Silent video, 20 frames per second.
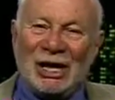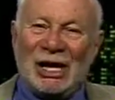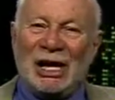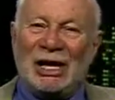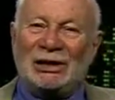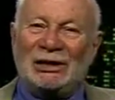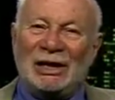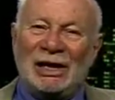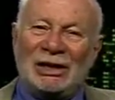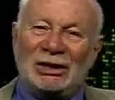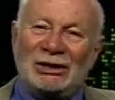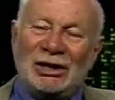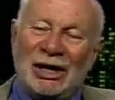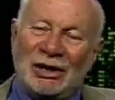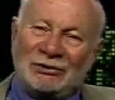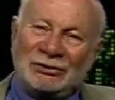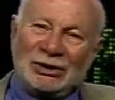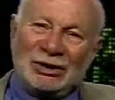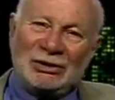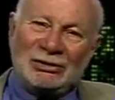and then you
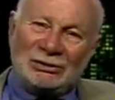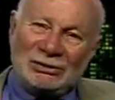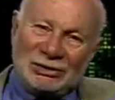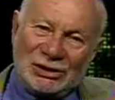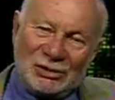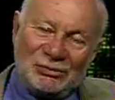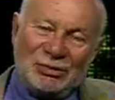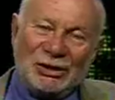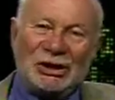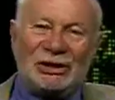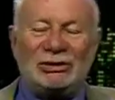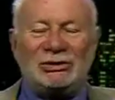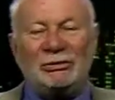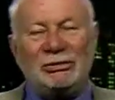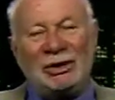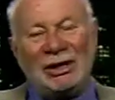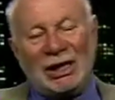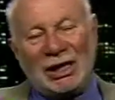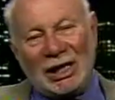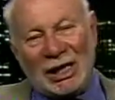have to dip into
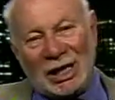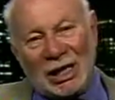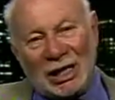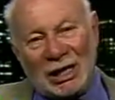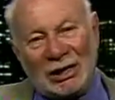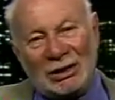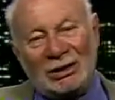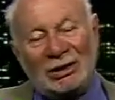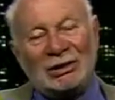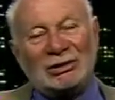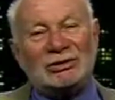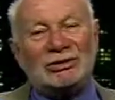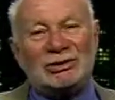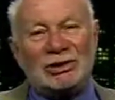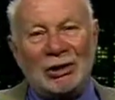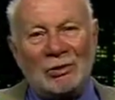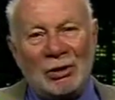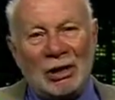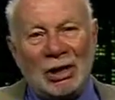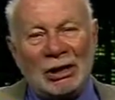it again, and
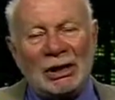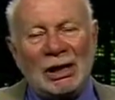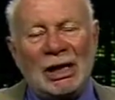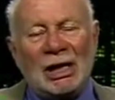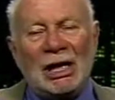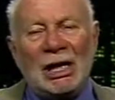so on.